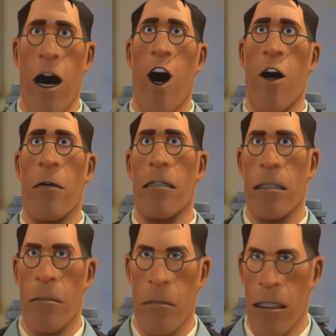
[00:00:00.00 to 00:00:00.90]
not the
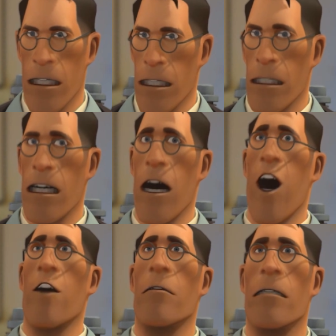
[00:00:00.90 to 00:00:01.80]
Friday. We don't even know
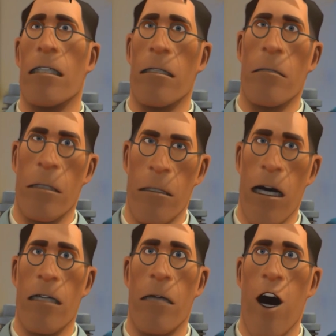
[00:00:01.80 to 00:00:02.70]
if there's going to be a dev
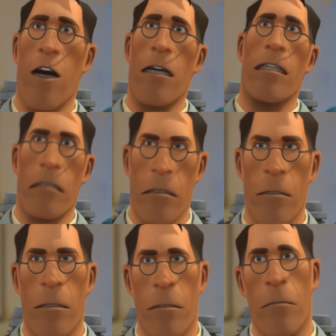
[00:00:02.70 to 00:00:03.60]
stream on the
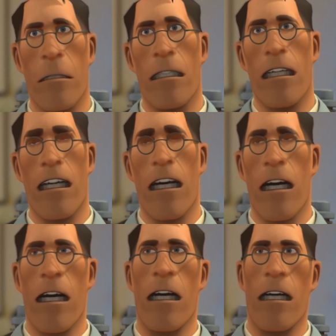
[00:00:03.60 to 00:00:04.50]
Friday.
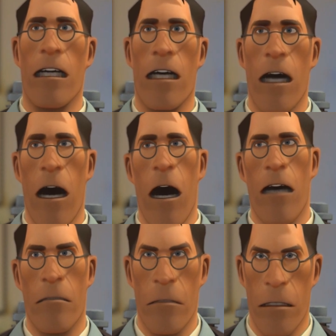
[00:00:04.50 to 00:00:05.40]

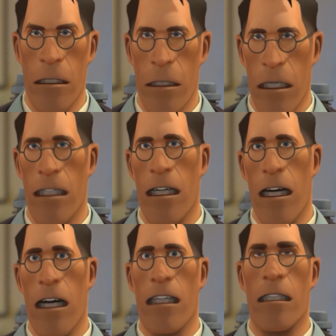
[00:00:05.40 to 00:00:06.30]
Gormless
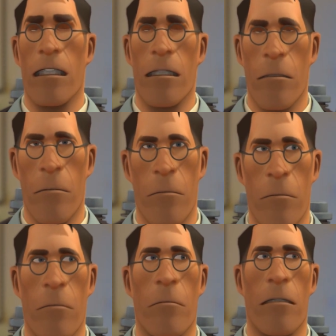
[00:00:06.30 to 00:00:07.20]
look.
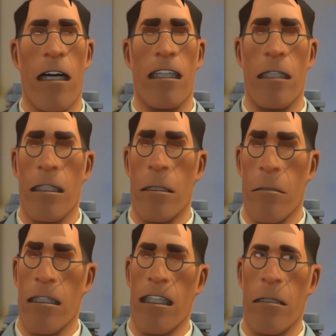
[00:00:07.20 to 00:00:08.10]
I'm going to go have
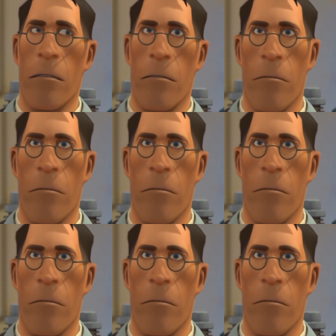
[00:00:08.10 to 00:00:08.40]
another drink.